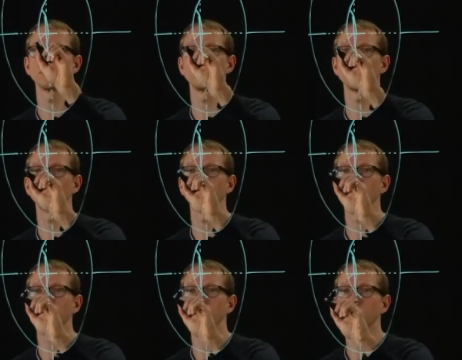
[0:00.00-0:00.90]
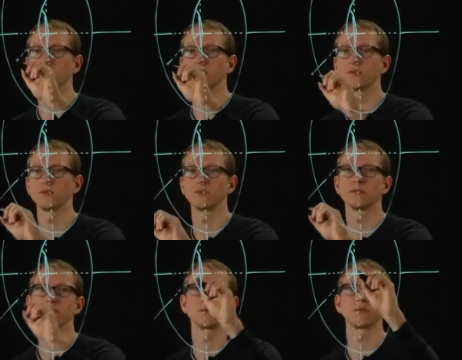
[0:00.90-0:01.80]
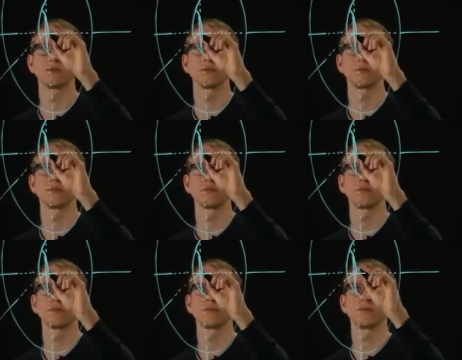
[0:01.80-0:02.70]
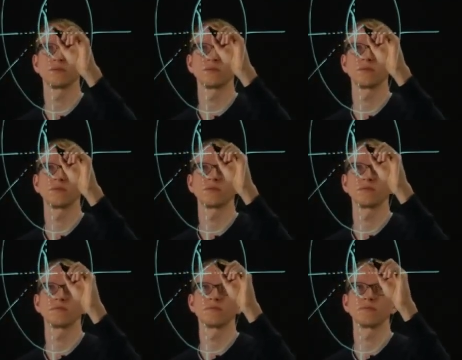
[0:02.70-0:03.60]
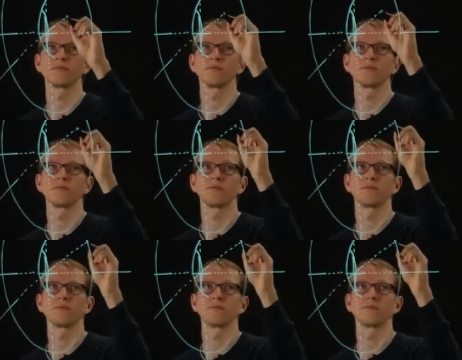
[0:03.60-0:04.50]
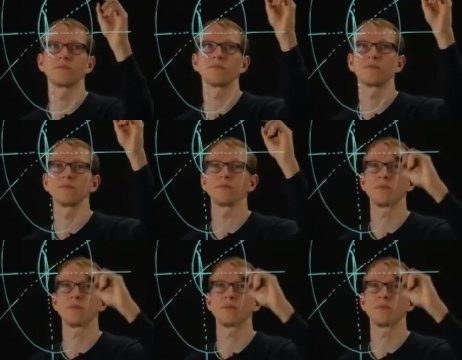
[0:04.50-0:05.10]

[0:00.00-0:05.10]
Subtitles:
(silence)